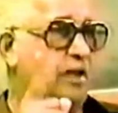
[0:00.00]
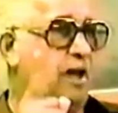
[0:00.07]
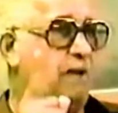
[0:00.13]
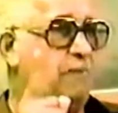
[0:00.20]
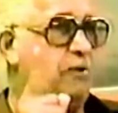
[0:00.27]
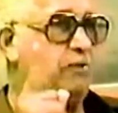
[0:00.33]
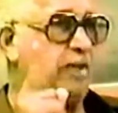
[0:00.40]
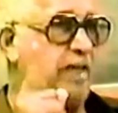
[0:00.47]

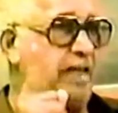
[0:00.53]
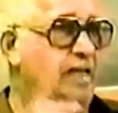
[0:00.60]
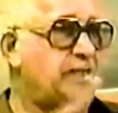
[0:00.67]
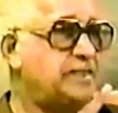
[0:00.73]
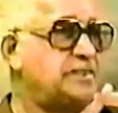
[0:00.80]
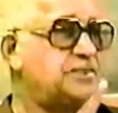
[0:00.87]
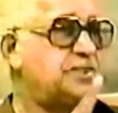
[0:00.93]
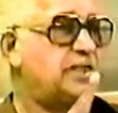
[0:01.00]
about
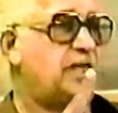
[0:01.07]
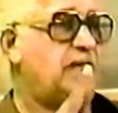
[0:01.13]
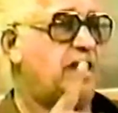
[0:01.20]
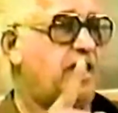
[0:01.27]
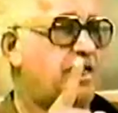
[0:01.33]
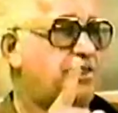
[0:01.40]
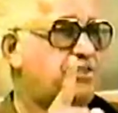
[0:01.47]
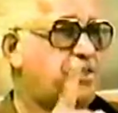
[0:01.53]
elders
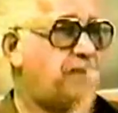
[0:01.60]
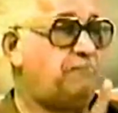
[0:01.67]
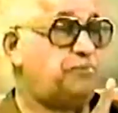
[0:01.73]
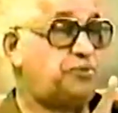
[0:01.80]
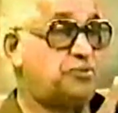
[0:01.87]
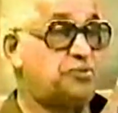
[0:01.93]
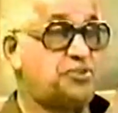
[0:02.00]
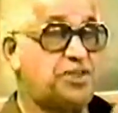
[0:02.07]

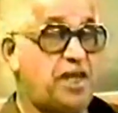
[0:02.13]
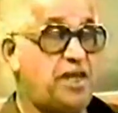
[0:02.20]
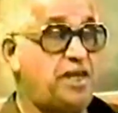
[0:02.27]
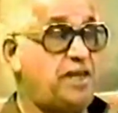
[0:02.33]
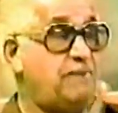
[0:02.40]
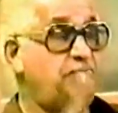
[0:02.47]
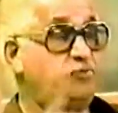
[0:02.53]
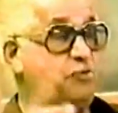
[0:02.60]
except to
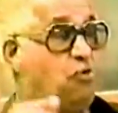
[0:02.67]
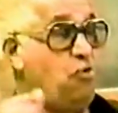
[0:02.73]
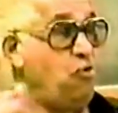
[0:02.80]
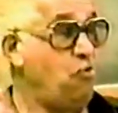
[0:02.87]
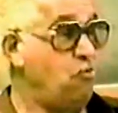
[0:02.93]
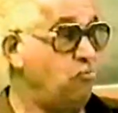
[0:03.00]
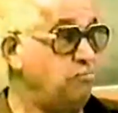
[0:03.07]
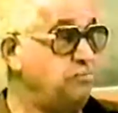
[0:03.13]
send them to
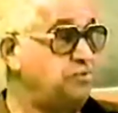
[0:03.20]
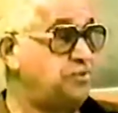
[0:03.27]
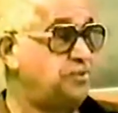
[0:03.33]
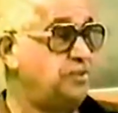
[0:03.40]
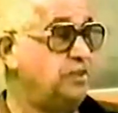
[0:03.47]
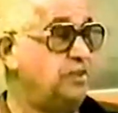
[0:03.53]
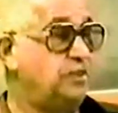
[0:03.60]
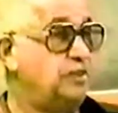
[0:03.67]

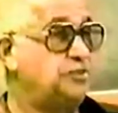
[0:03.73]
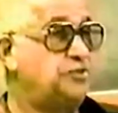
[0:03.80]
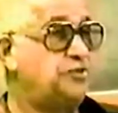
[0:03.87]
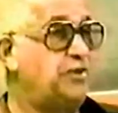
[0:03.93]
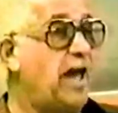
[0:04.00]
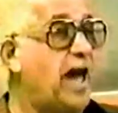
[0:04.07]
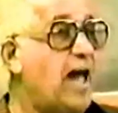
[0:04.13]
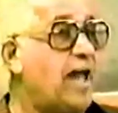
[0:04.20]
homes to
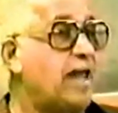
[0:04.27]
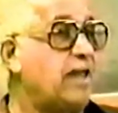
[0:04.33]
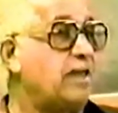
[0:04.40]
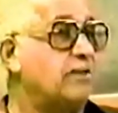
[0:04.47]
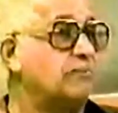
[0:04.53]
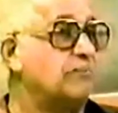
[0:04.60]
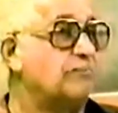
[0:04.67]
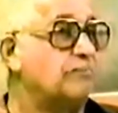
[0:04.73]
die.
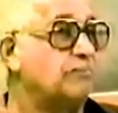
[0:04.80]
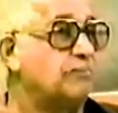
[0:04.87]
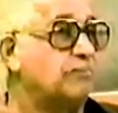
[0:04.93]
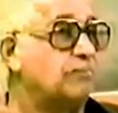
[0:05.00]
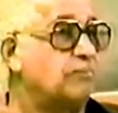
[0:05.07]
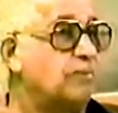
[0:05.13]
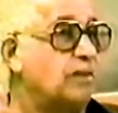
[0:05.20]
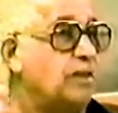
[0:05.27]

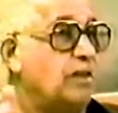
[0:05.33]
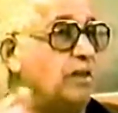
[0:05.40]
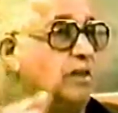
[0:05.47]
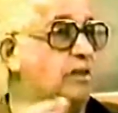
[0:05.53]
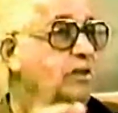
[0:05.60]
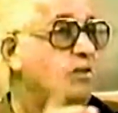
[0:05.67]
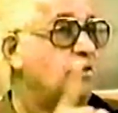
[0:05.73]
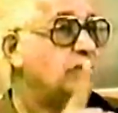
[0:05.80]
Right.
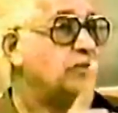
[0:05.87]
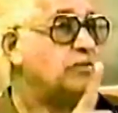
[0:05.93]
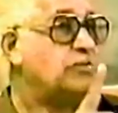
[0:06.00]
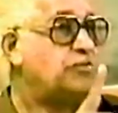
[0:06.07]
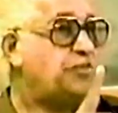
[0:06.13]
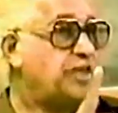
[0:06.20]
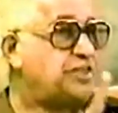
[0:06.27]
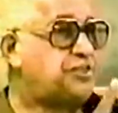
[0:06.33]

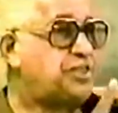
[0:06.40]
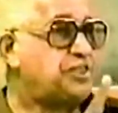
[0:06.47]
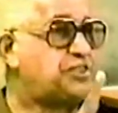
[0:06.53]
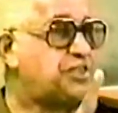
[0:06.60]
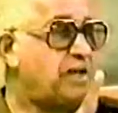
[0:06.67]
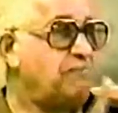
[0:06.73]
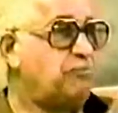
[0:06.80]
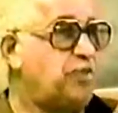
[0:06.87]
This is
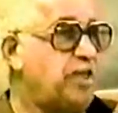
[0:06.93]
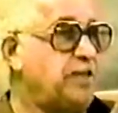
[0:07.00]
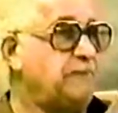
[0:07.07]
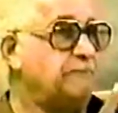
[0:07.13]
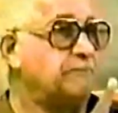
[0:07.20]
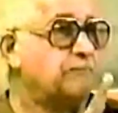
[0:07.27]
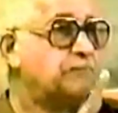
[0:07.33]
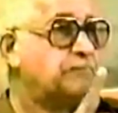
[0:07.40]

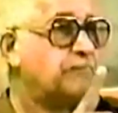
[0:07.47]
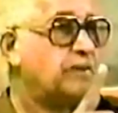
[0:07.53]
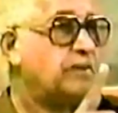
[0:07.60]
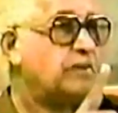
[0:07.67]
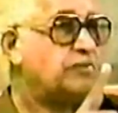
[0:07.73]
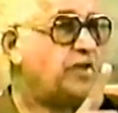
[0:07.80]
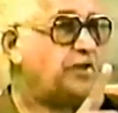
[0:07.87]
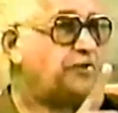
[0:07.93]
something
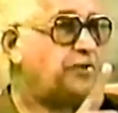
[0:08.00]
that